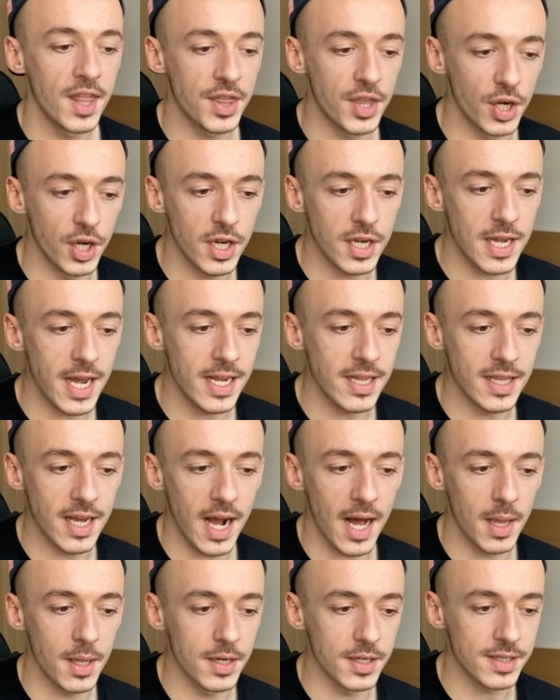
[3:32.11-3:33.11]
thirty-nine
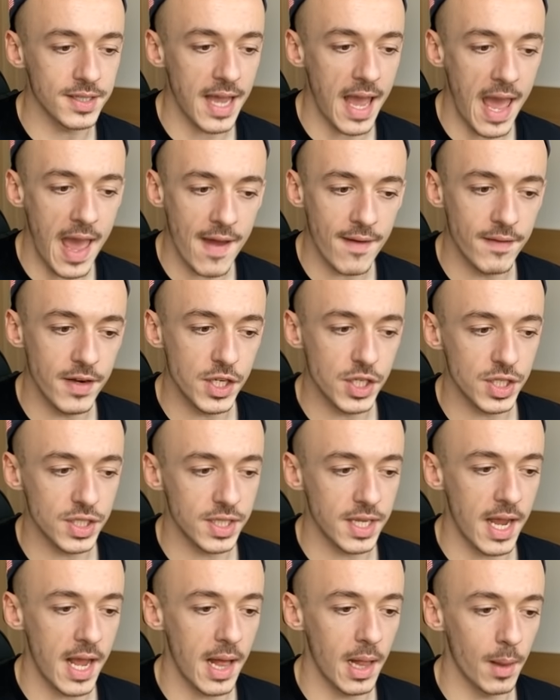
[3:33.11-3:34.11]
dollars average
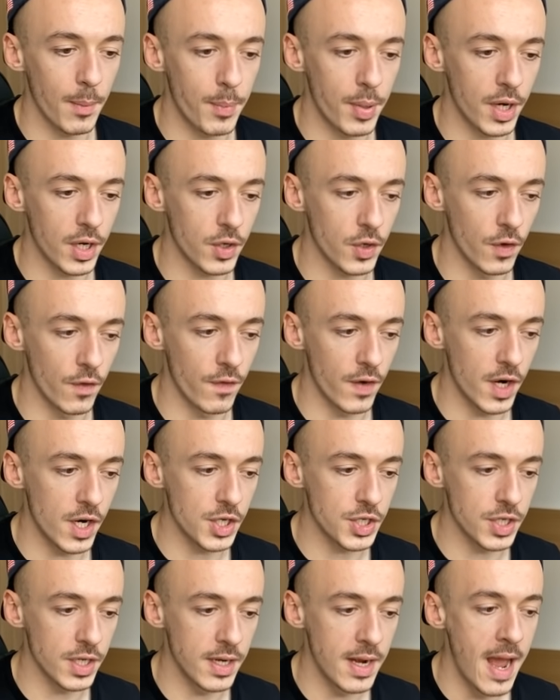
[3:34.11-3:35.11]
sale per
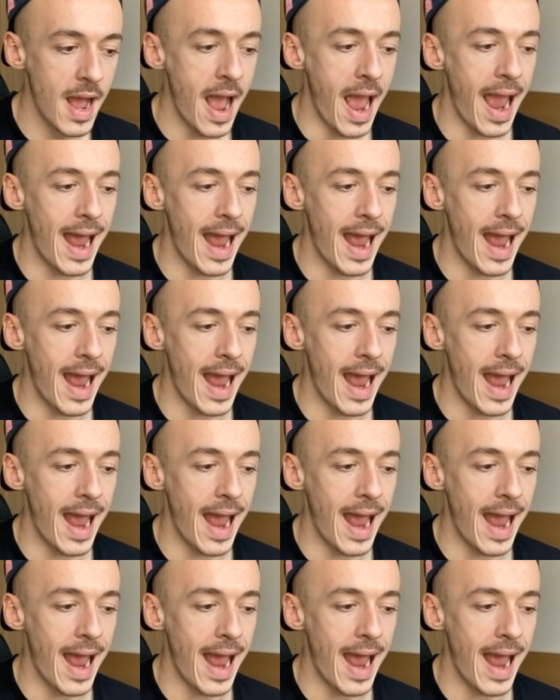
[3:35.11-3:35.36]
conversion.